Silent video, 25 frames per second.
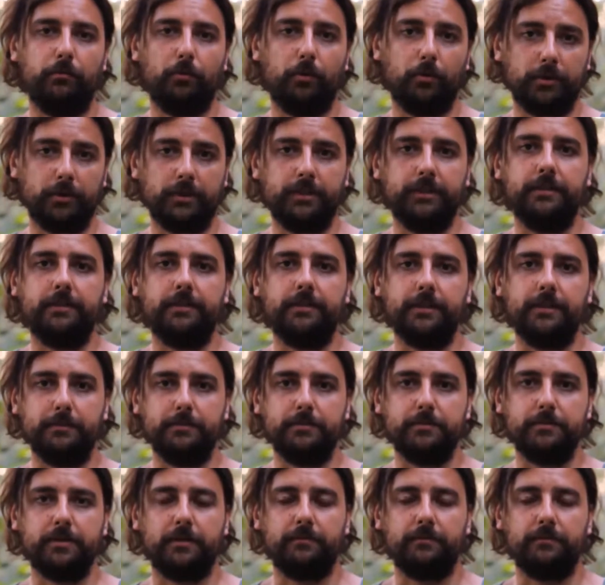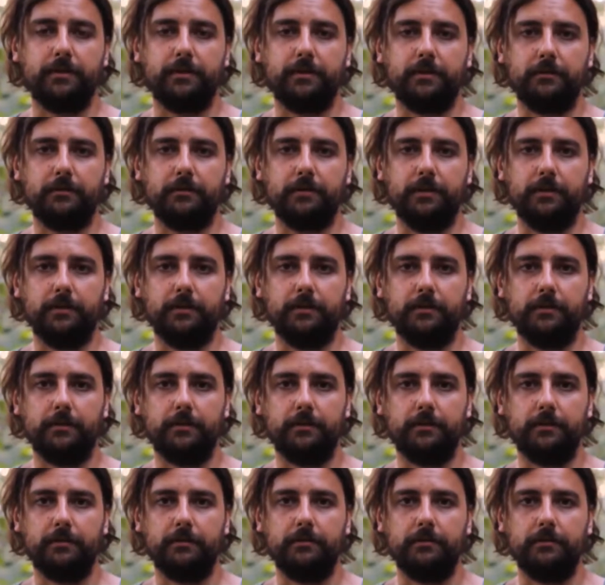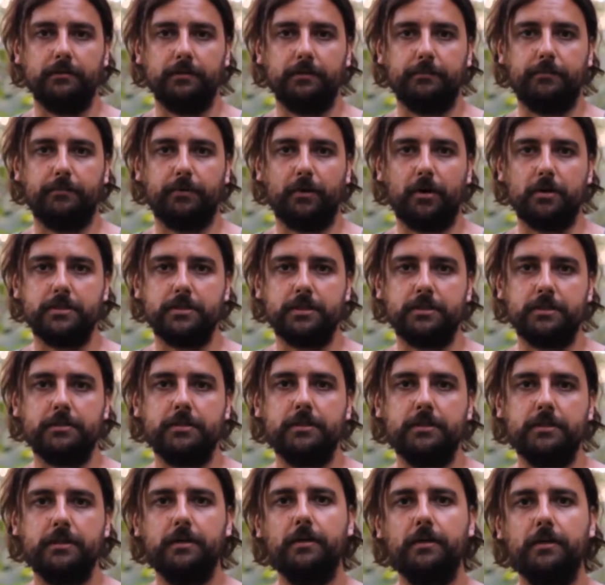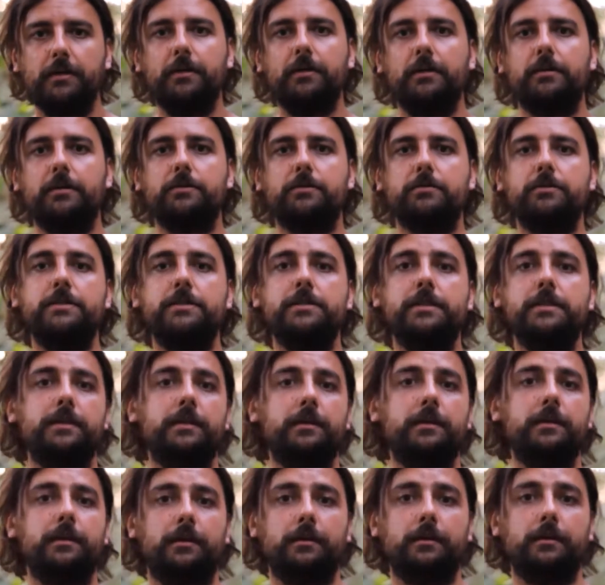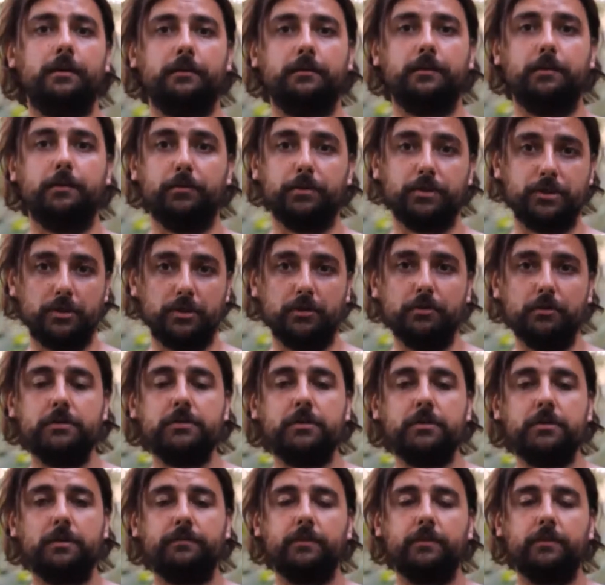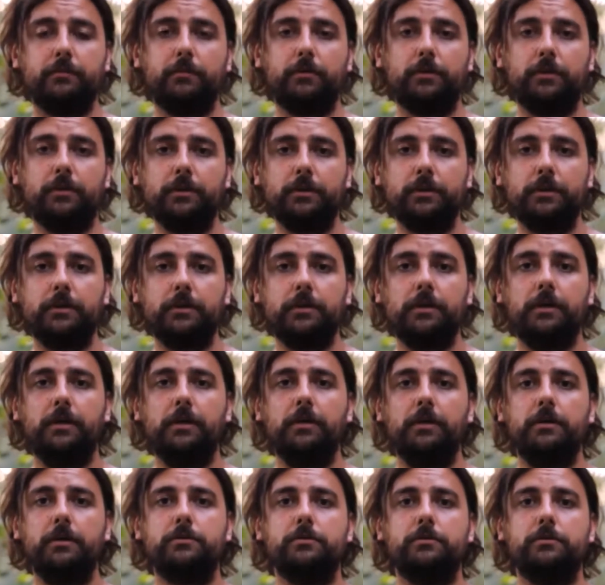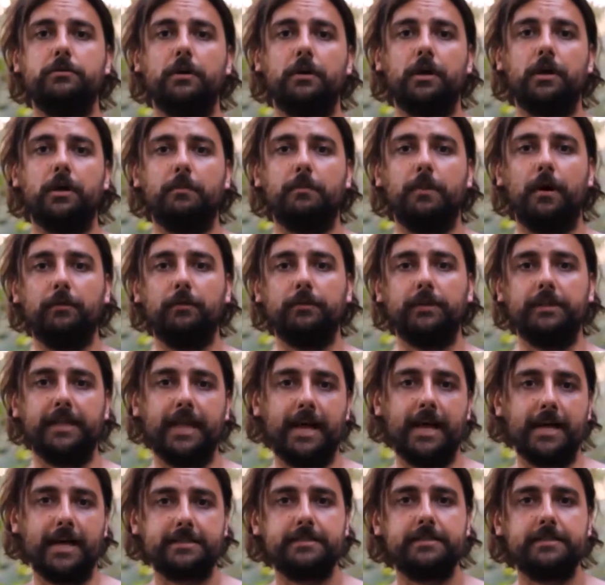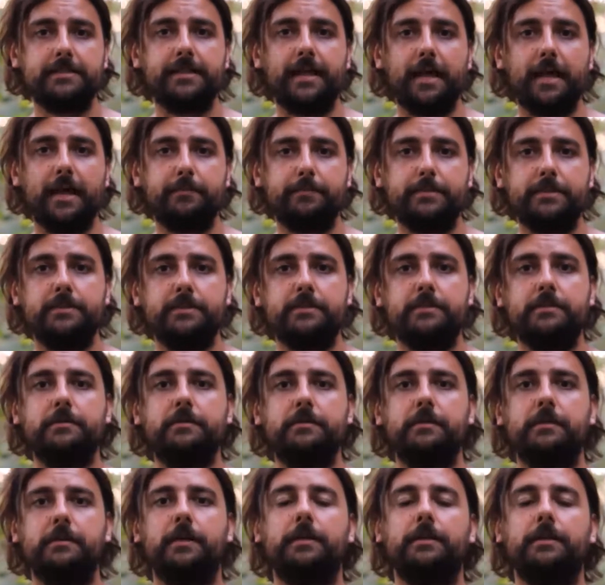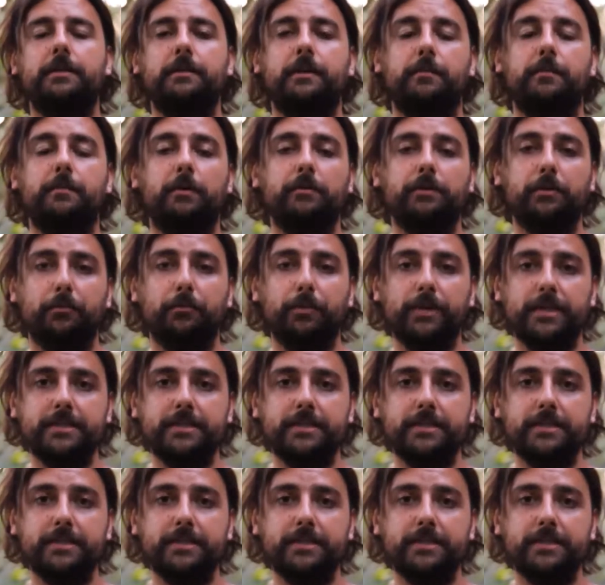working teams of the project, to see the results of the work, to talk about the next steps, and about the